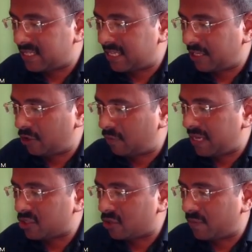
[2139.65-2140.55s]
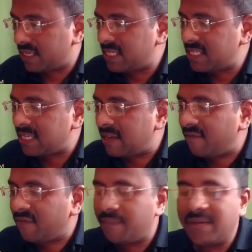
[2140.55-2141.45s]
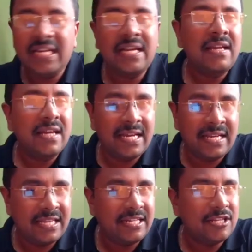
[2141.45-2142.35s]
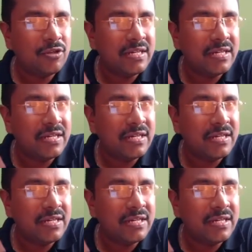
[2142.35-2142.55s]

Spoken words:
Retinoblastoma is familial inheritance.